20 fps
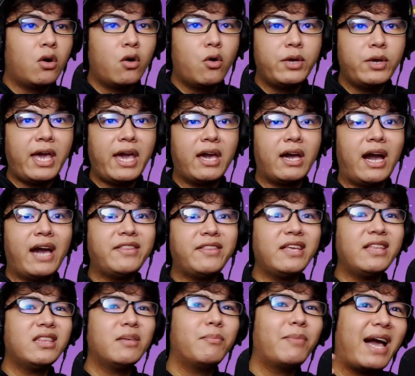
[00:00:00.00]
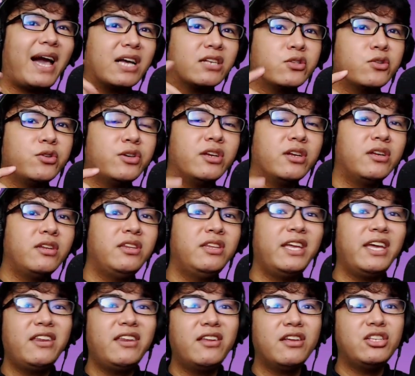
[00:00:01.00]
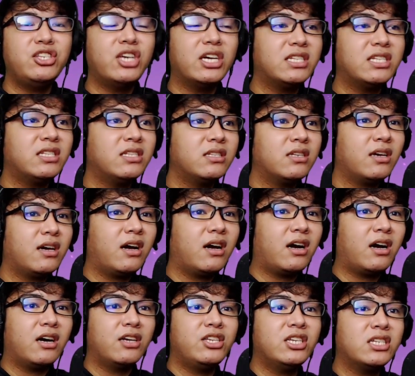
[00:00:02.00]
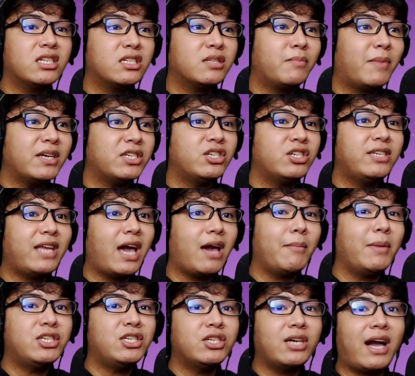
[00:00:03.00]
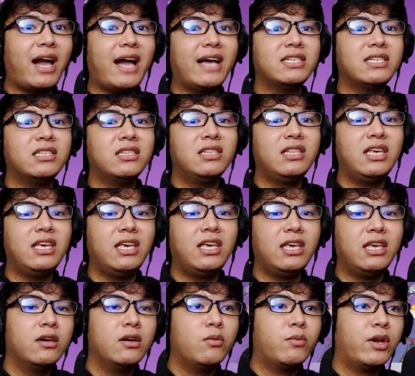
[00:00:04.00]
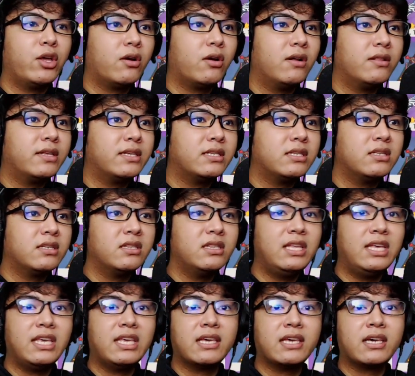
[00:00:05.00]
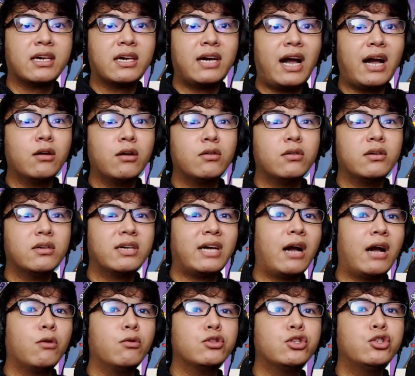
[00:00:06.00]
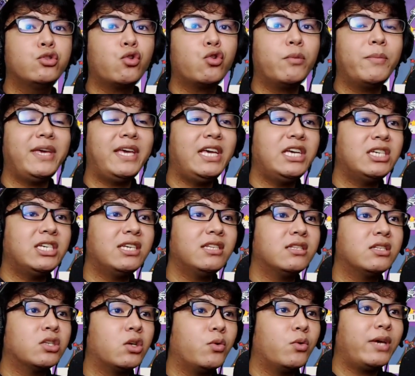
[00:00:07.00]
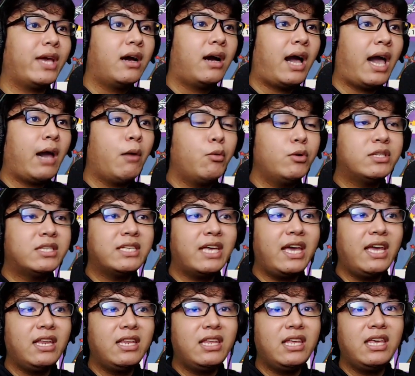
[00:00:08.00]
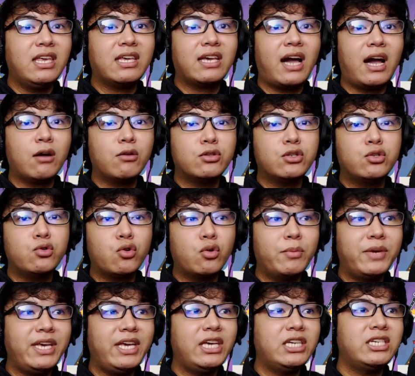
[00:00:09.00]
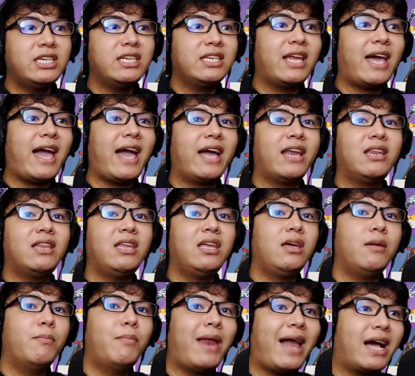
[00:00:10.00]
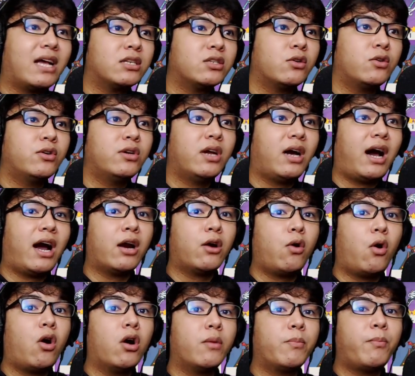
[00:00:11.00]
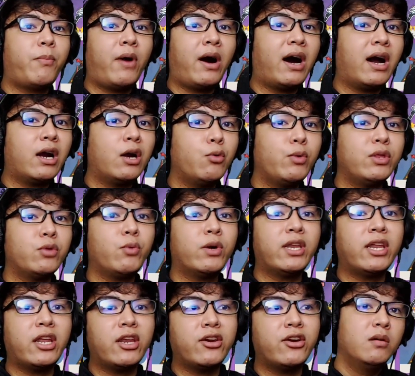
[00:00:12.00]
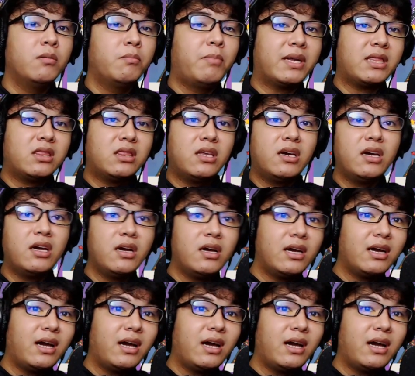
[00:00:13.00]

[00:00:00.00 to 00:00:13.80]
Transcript: yeah, I think the Black Sword did just as much damage as the, what do you call this, the Kagotsurubi Ishin. So yeah, I would say the Kagotsurubi Ishin and the Black Sword are on par with one another. But the